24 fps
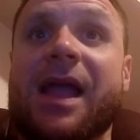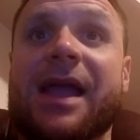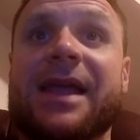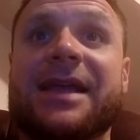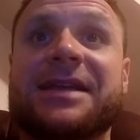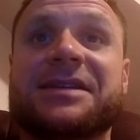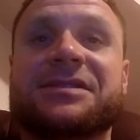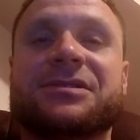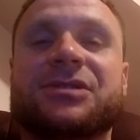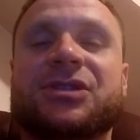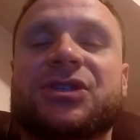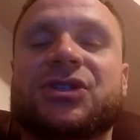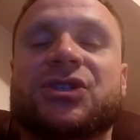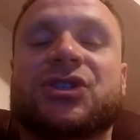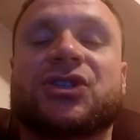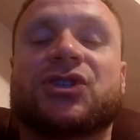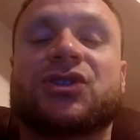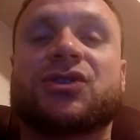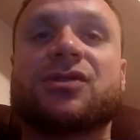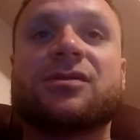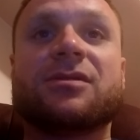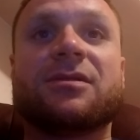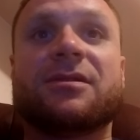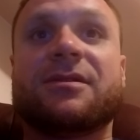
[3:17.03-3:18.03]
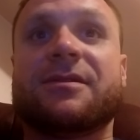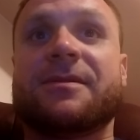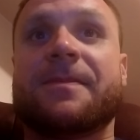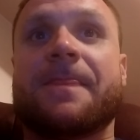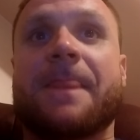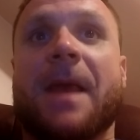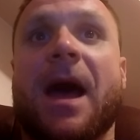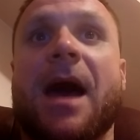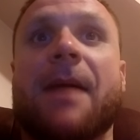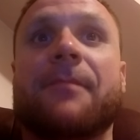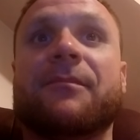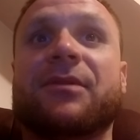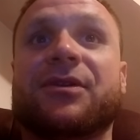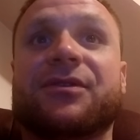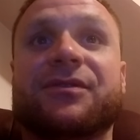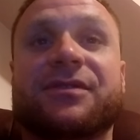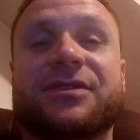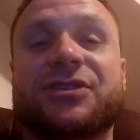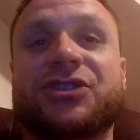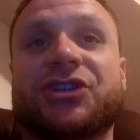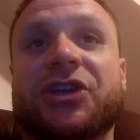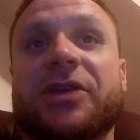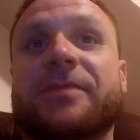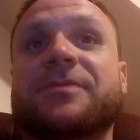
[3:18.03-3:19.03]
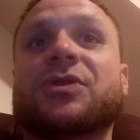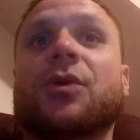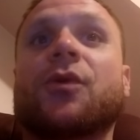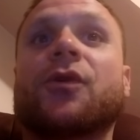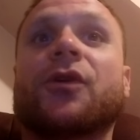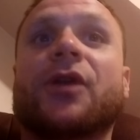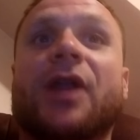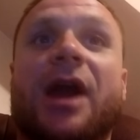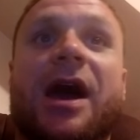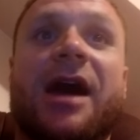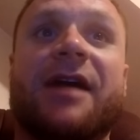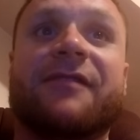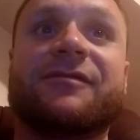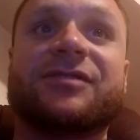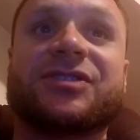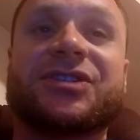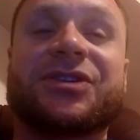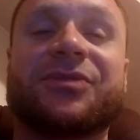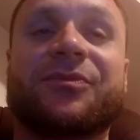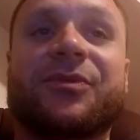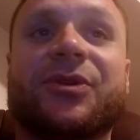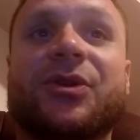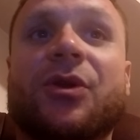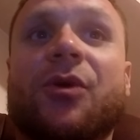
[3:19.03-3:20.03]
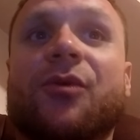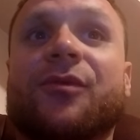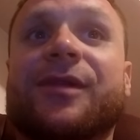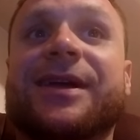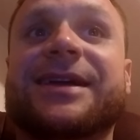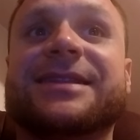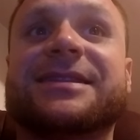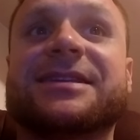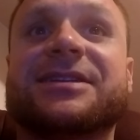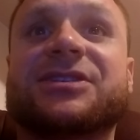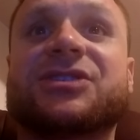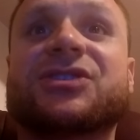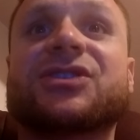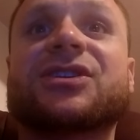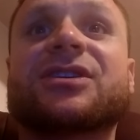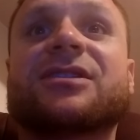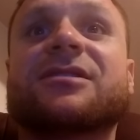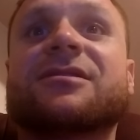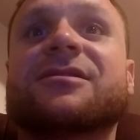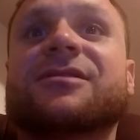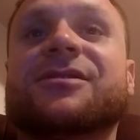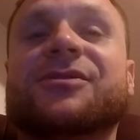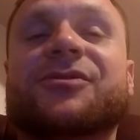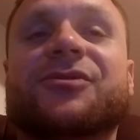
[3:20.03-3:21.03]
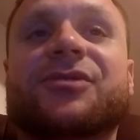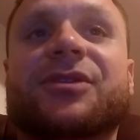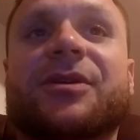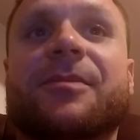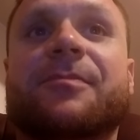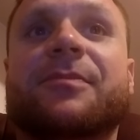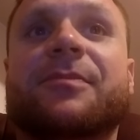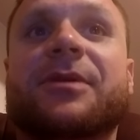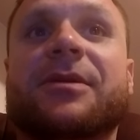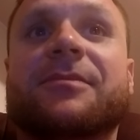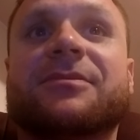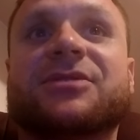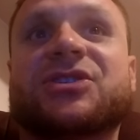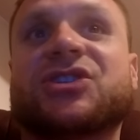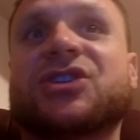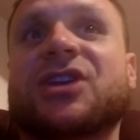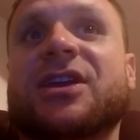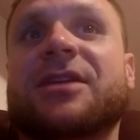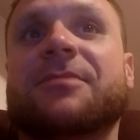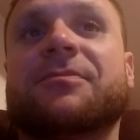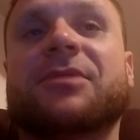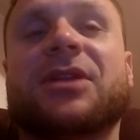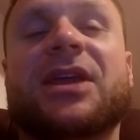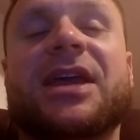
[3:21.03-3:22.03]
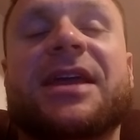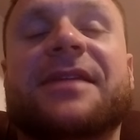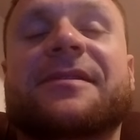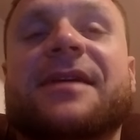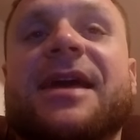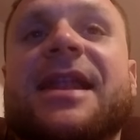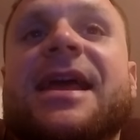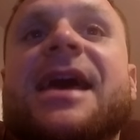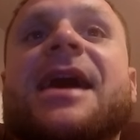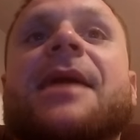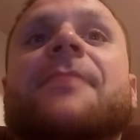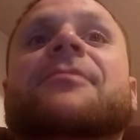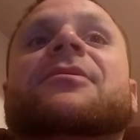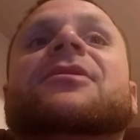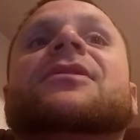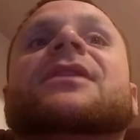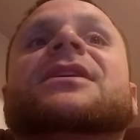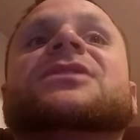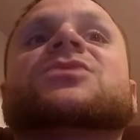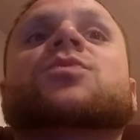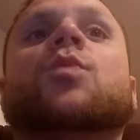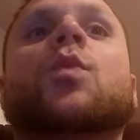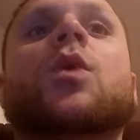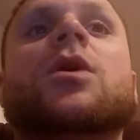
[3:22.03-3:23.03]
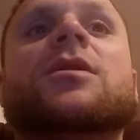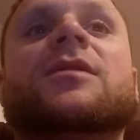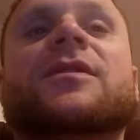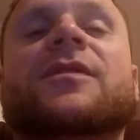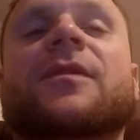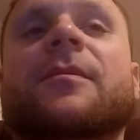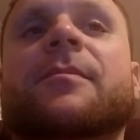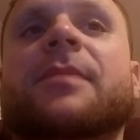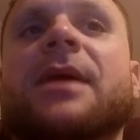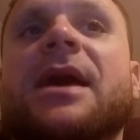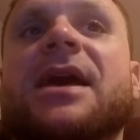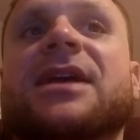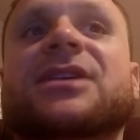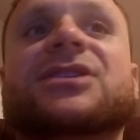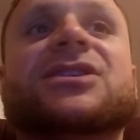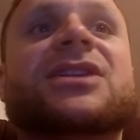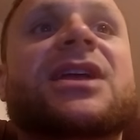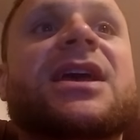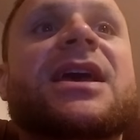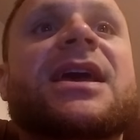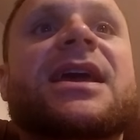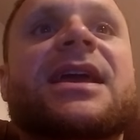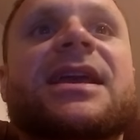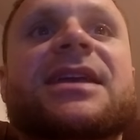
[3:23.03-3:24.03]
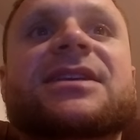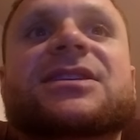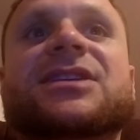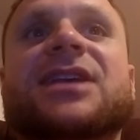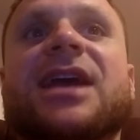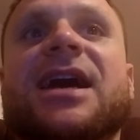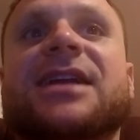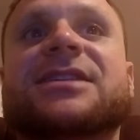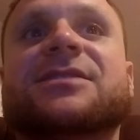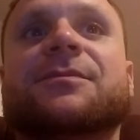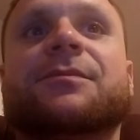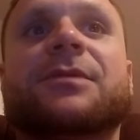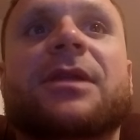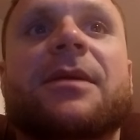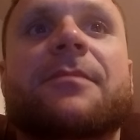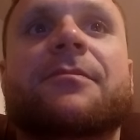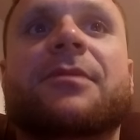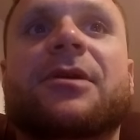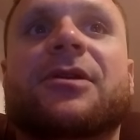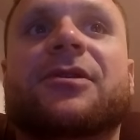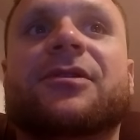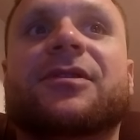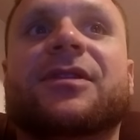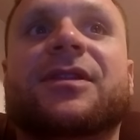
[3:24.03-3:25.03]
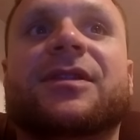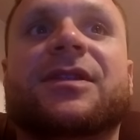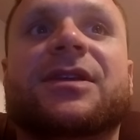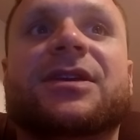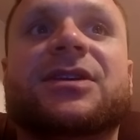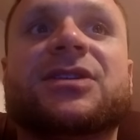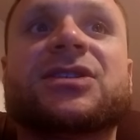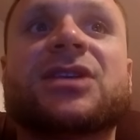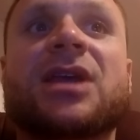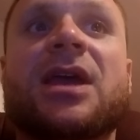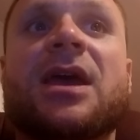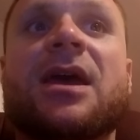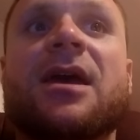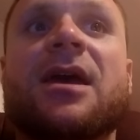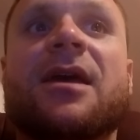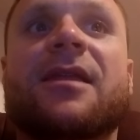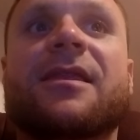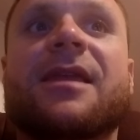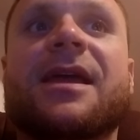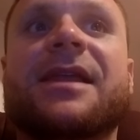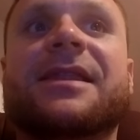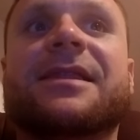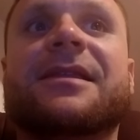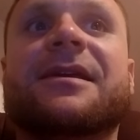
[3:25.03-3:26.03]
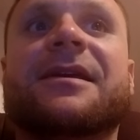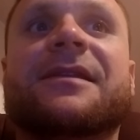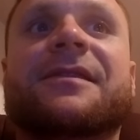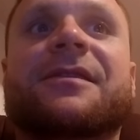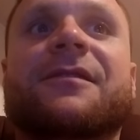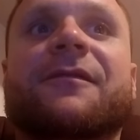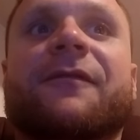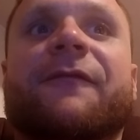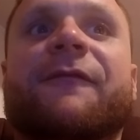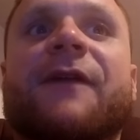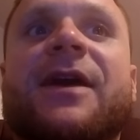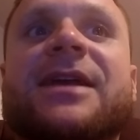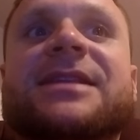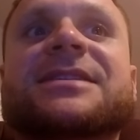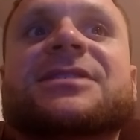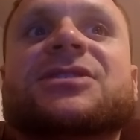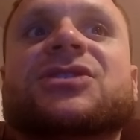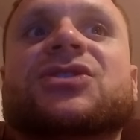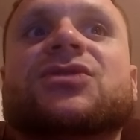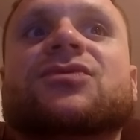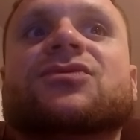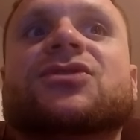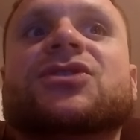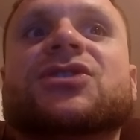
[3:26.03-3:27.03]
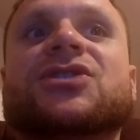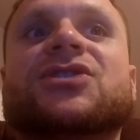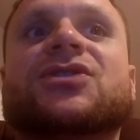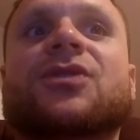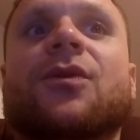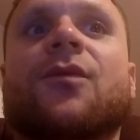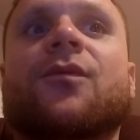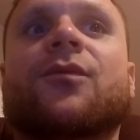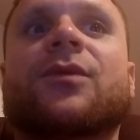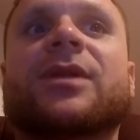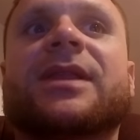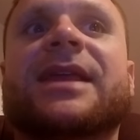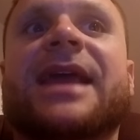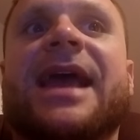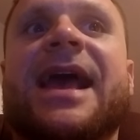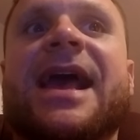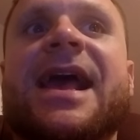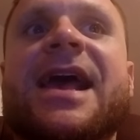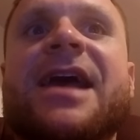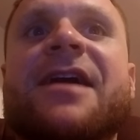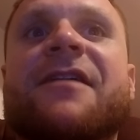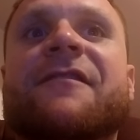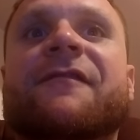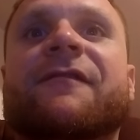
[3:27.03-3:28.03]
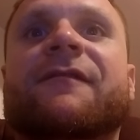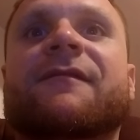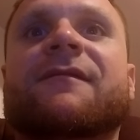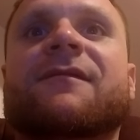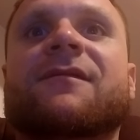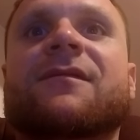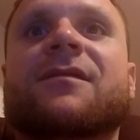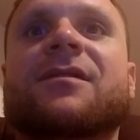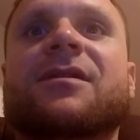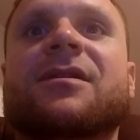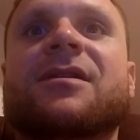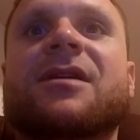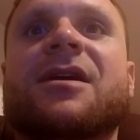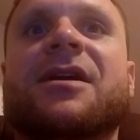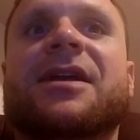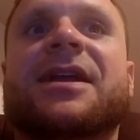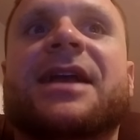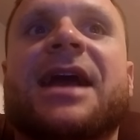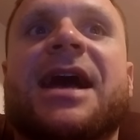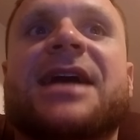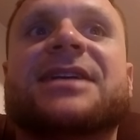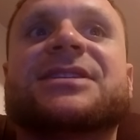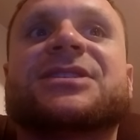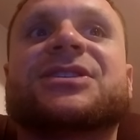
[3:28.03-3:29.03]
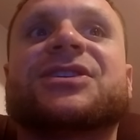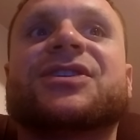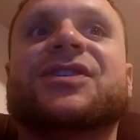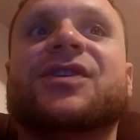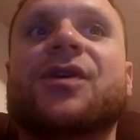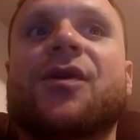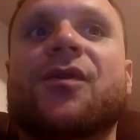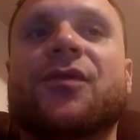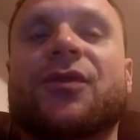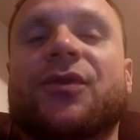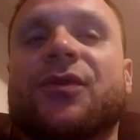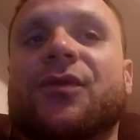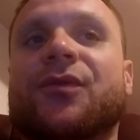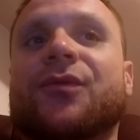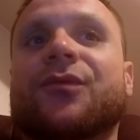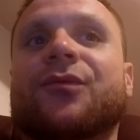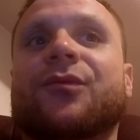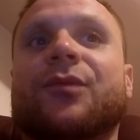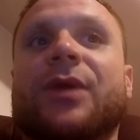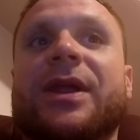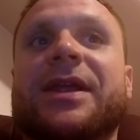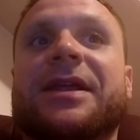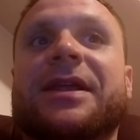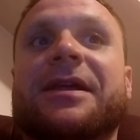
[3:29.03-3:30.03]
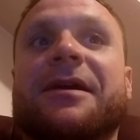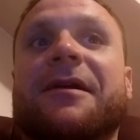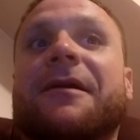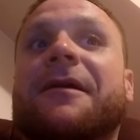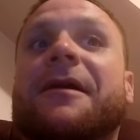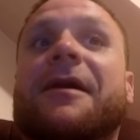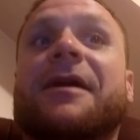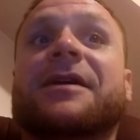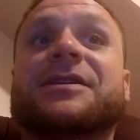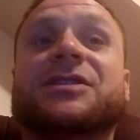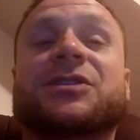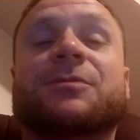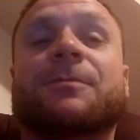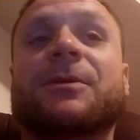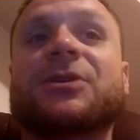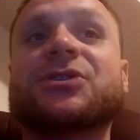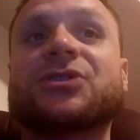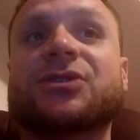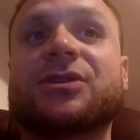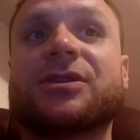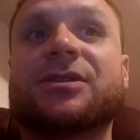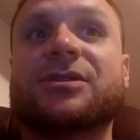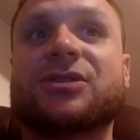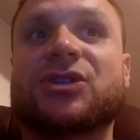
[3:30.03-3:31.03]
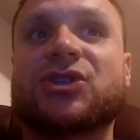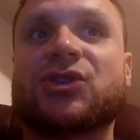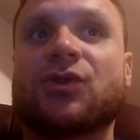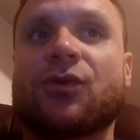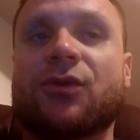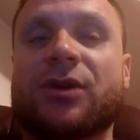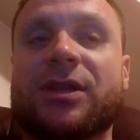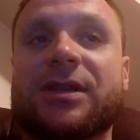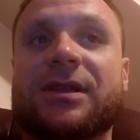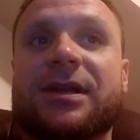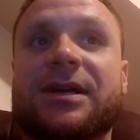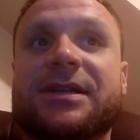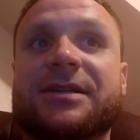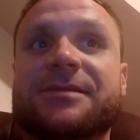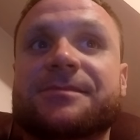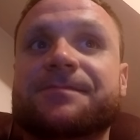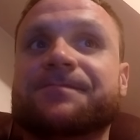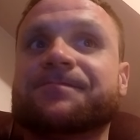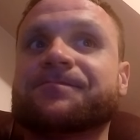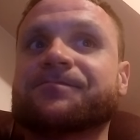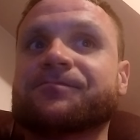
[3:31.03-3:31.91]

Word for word: it is not better than James Harden, obviously. We know that. That's clearly a big mistake, but hey, that happened. That's well in the past. He's got to play better than this. And and the fact is you just don't really have uh, guys to go to, uh, especially in the starting lineup.